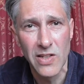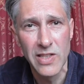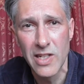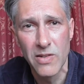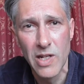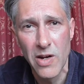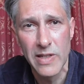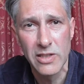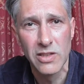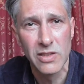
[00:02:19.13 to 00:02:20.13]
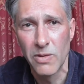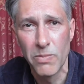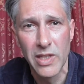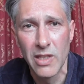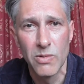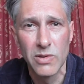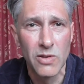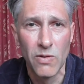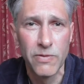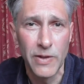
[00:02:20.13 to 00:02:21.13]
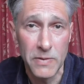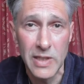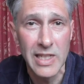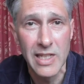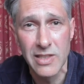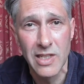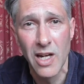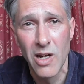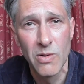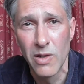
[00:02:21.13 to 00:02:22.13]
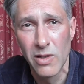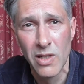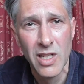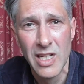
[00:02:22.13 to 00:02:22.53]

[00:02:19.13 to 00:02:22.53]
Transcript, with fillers: so they don't know it's just something that was done 50 years ago.